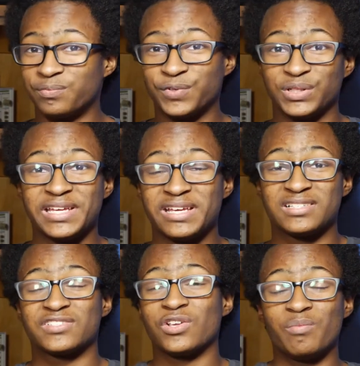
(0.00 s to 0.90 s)
plagues
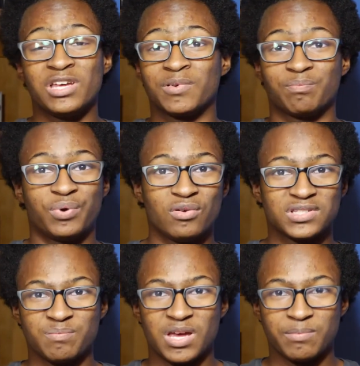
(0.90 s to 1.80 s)
so many proposed
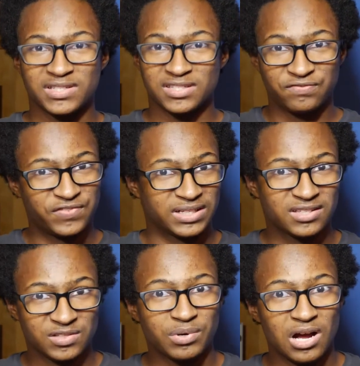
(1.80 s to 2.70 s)
amendments to fix
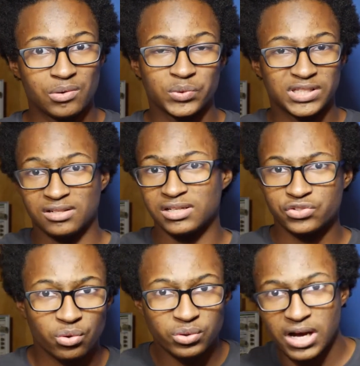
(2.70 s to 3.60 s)
this problem with the
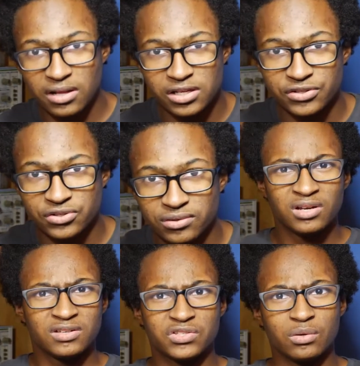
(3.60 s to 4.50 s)
Electoral College.
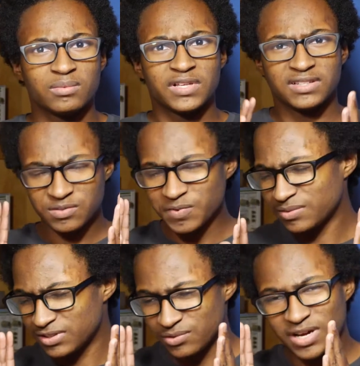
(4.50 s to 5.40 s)
So, this brings
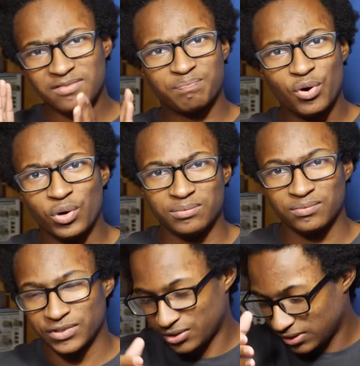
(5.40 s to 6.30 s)
me to my point, which